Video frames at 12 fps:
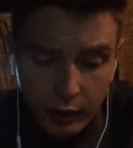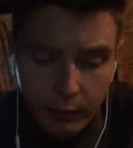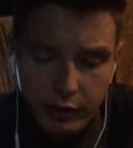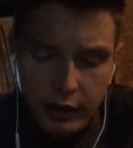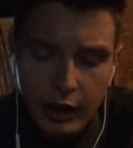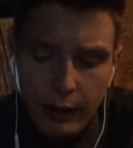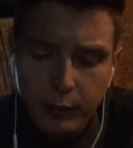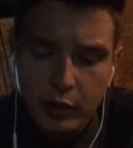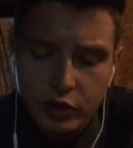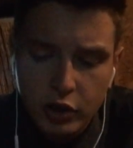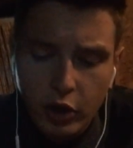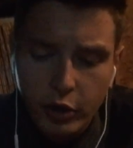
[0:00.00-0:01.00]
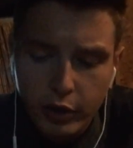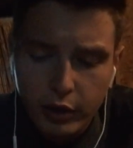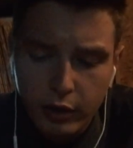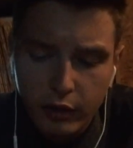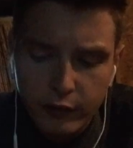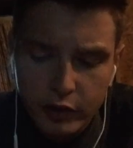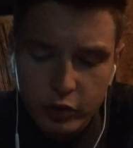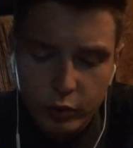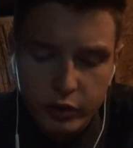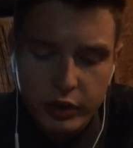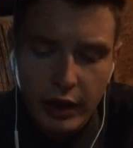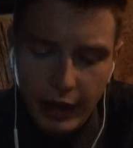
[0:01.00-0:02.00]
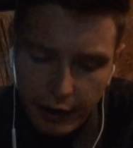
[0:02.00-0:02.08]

but they happen to targeted individuals